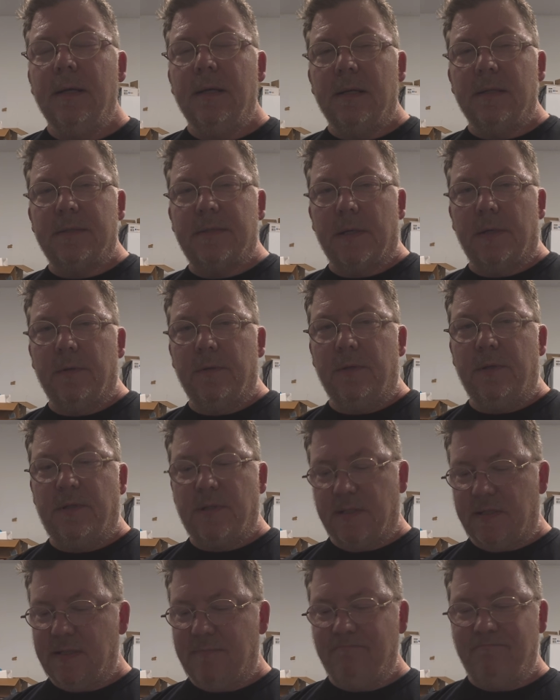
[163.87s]
So you
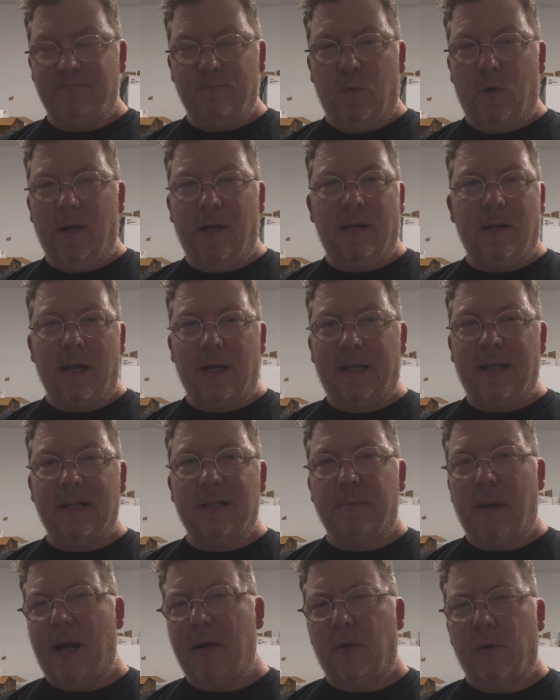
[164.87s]
just want a
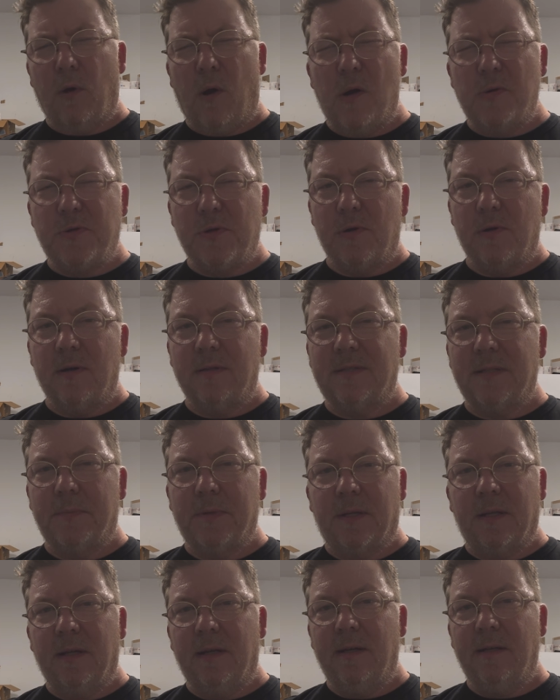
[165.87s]
gigabyte or larger,
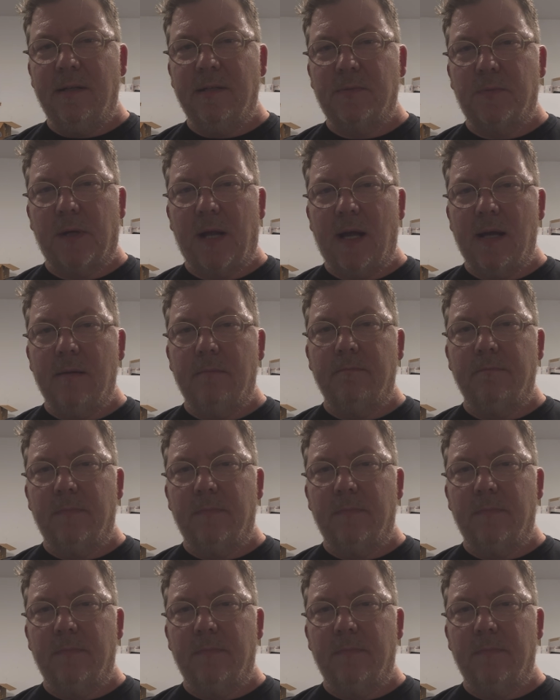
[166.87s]
typically is what I